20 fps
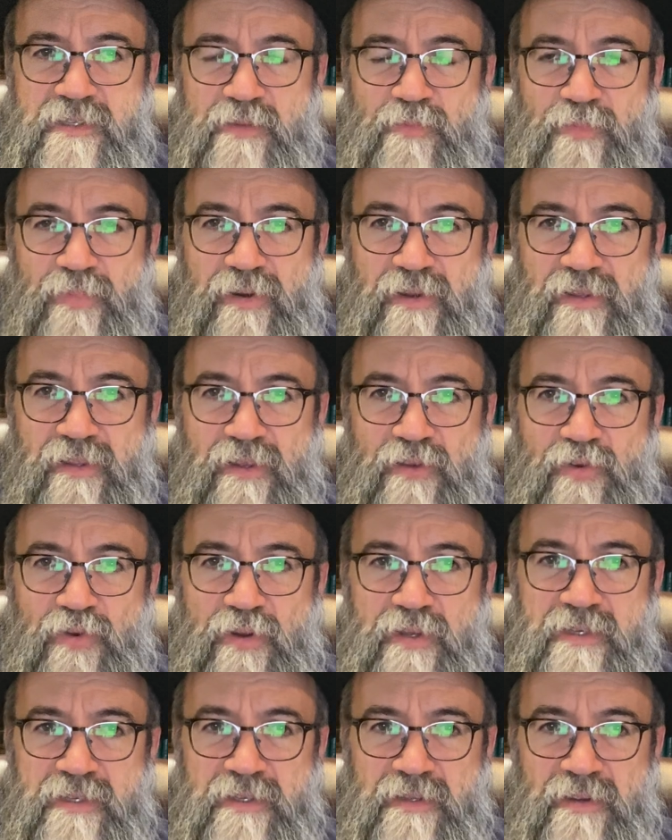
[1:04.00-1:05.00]

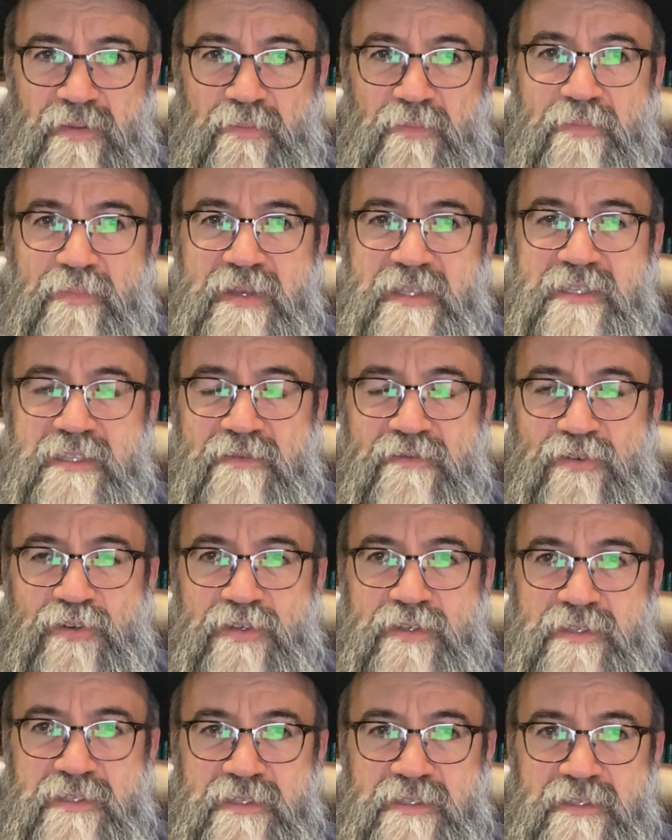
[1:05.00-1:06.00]
particular
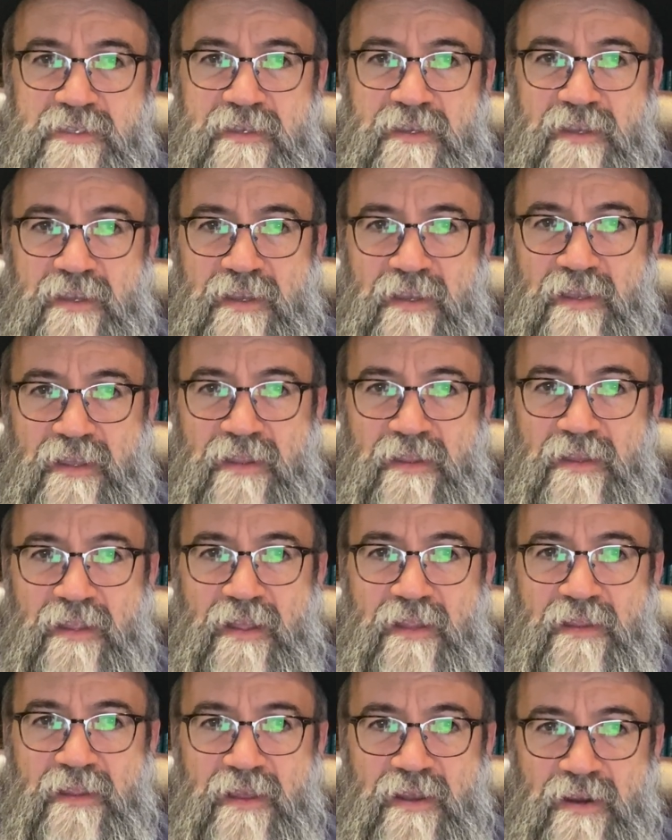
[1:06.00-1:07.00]
mitzvahs
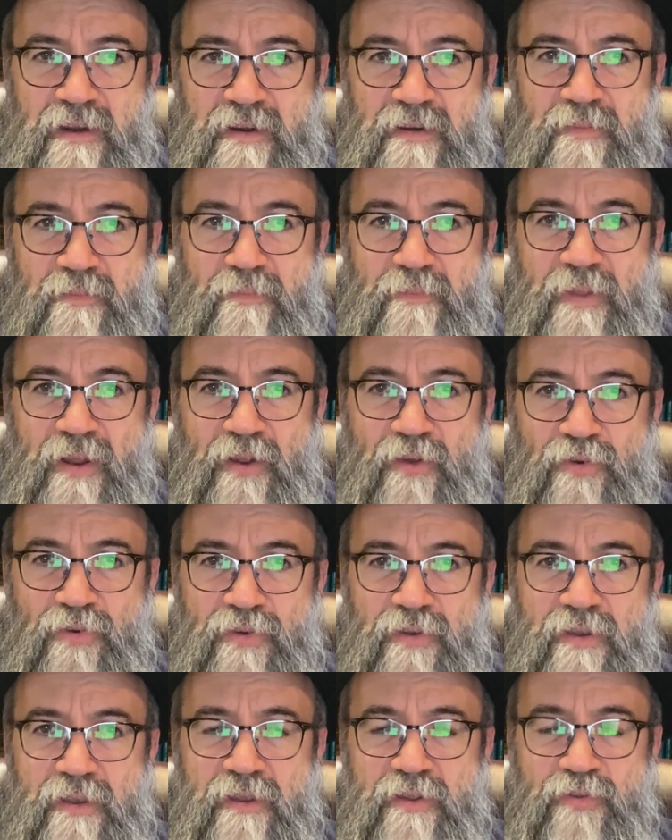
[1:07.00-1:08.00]
that they are
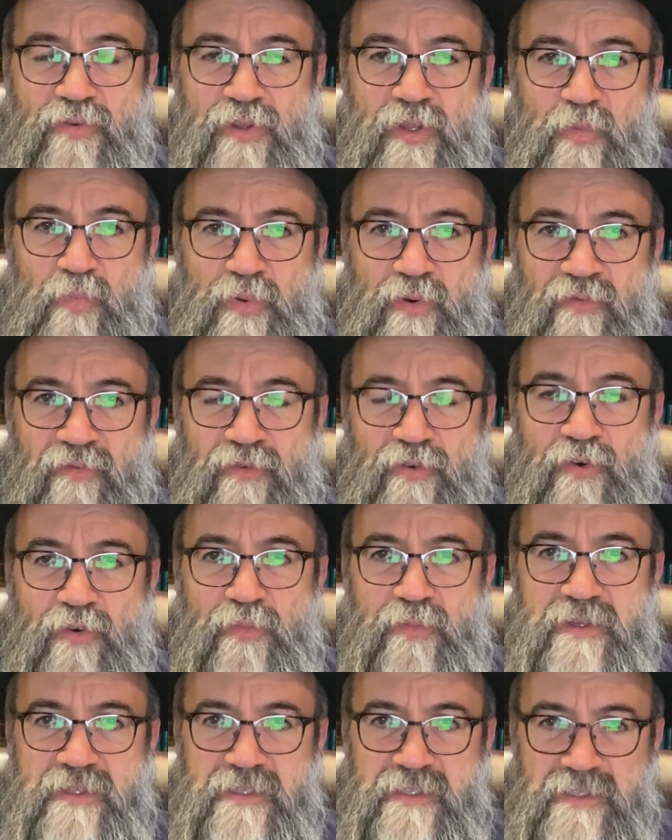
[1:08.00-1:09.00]
belong to the
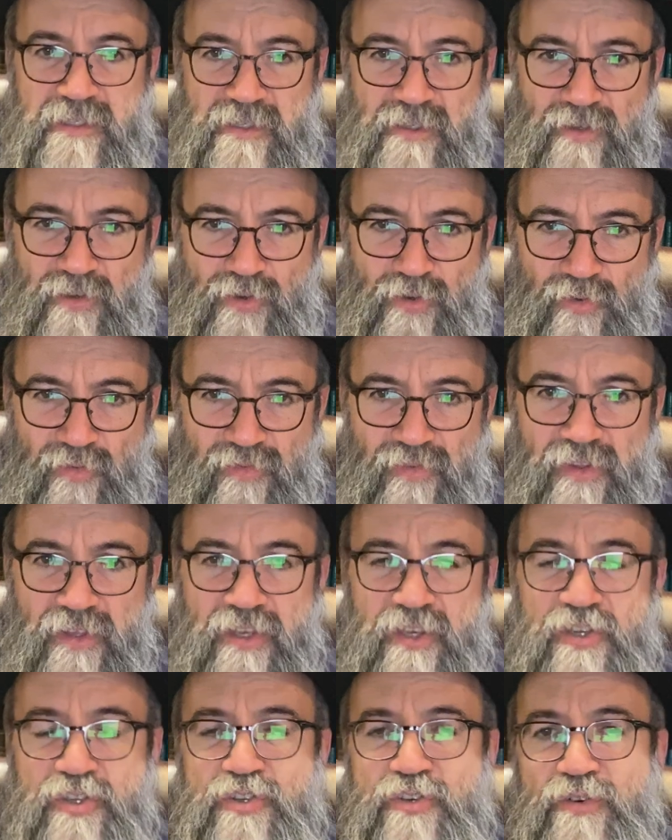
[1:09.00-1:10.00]
performance of
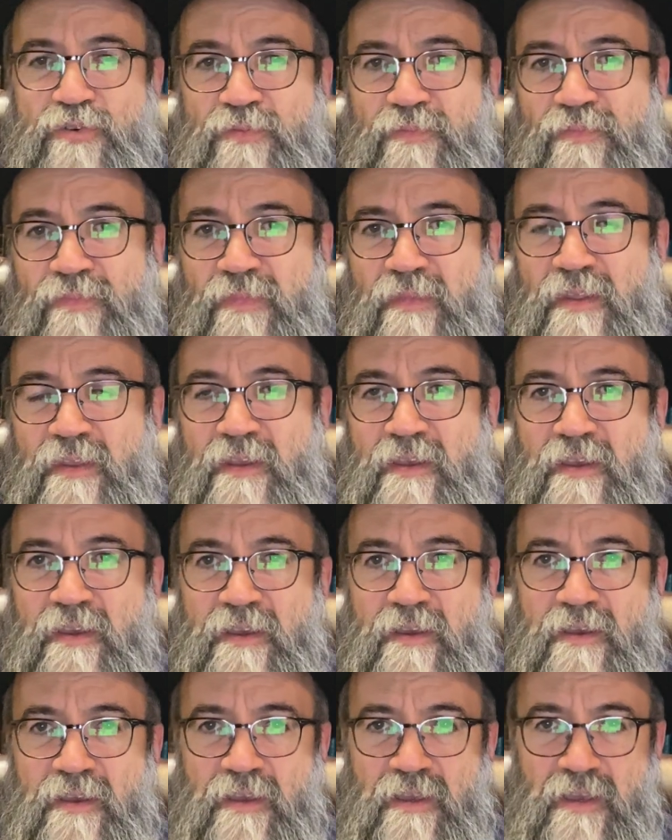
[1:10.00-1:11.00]
the Isha.
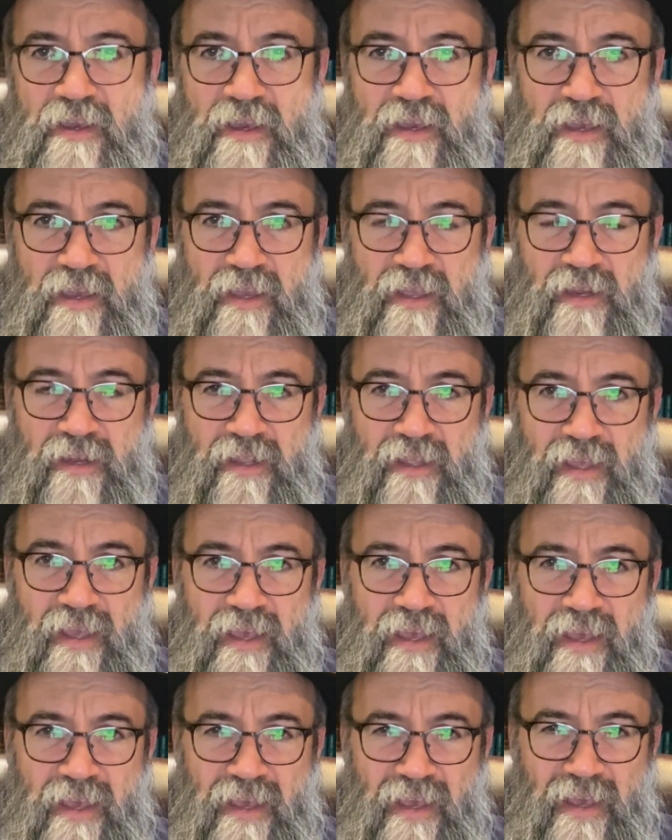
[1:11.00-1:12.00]
And
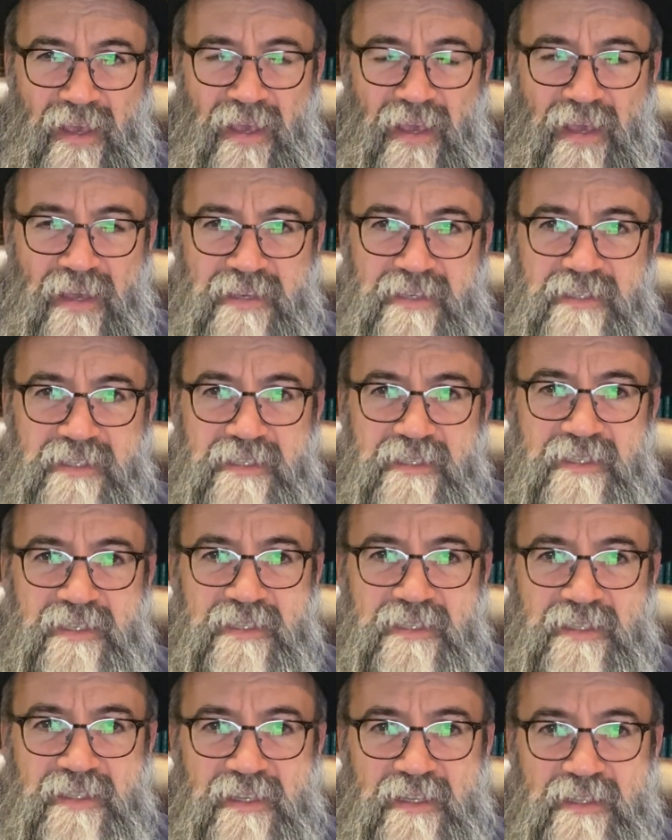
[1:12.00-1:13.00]
Ches
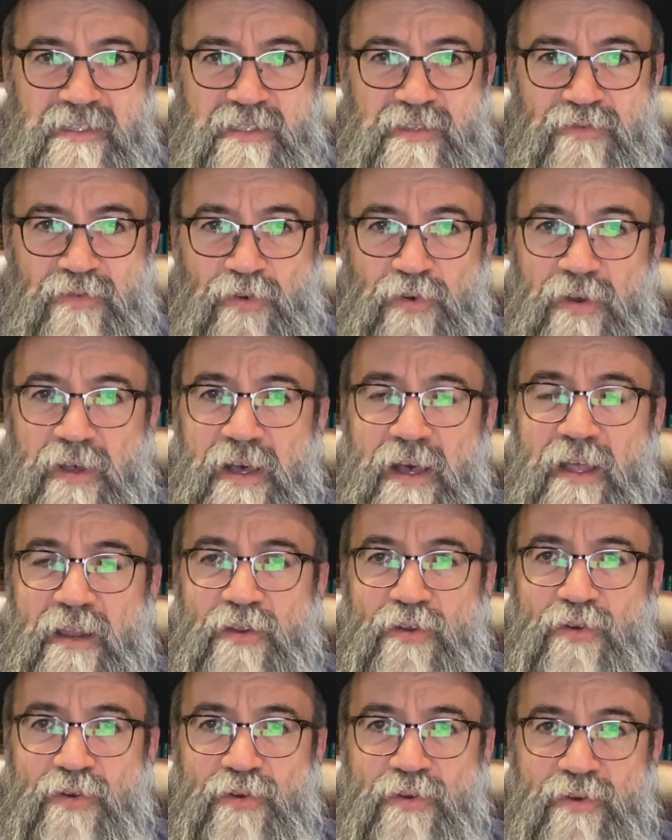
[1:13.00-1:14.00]
stands for
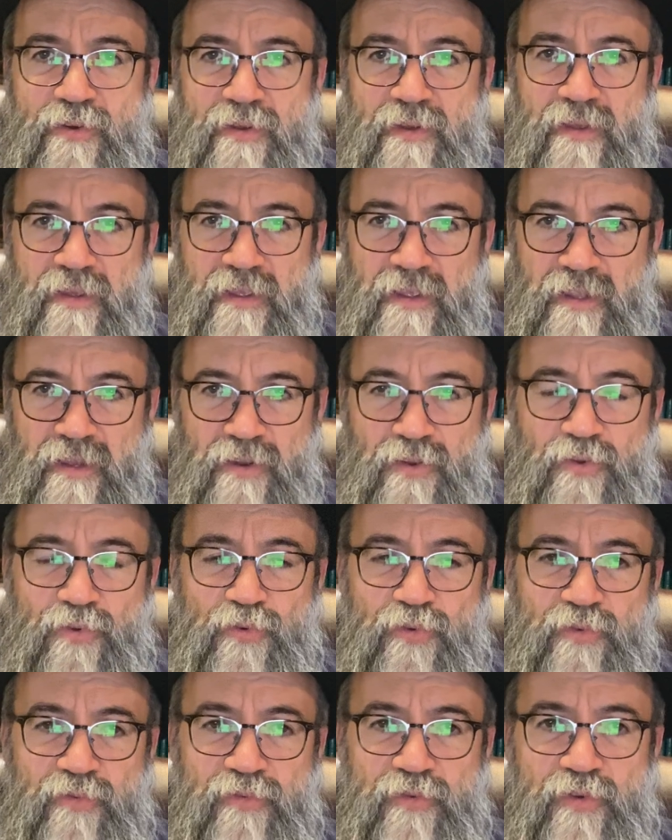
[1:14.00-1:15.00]
Chalo,
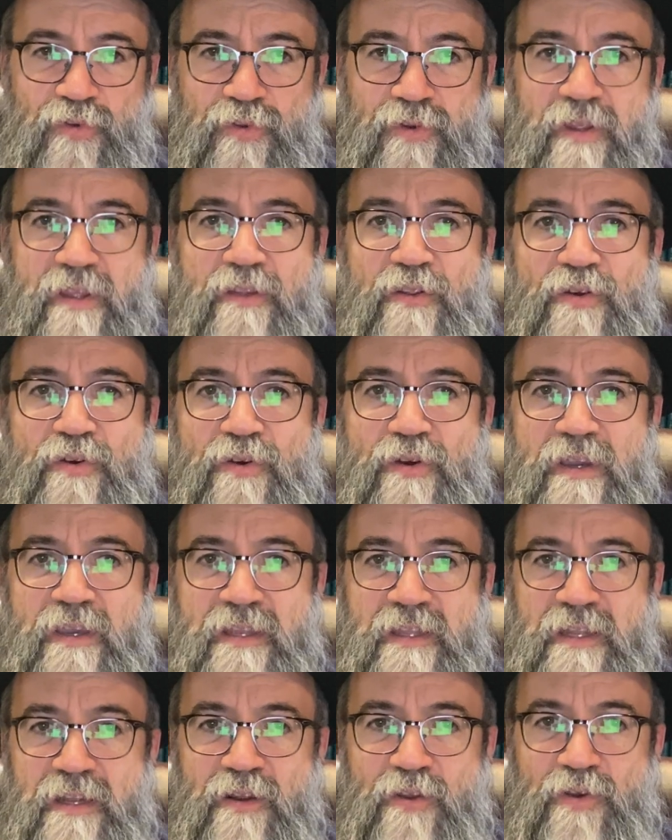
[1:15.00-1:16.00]
Nun for Nido,
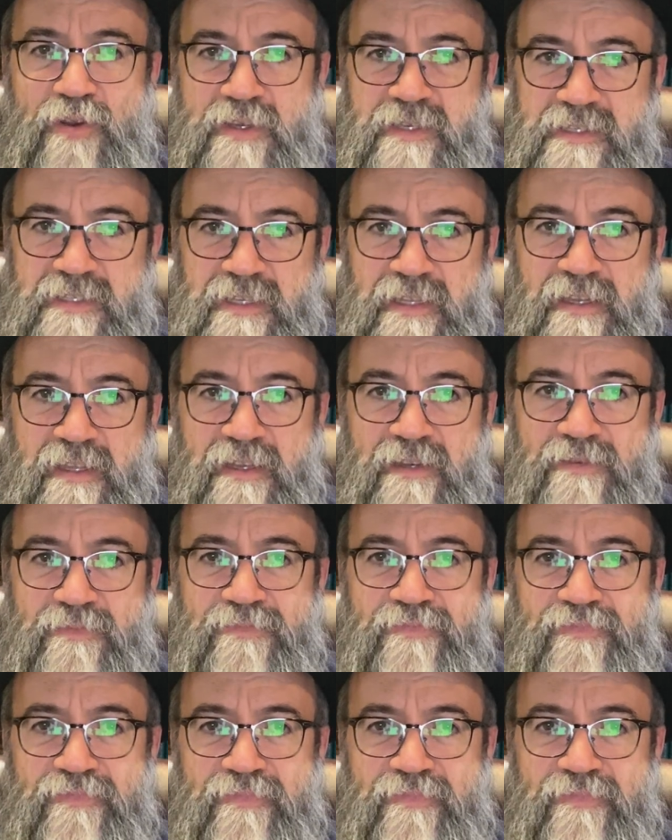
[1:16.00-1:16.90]
and Hadlokas Neon.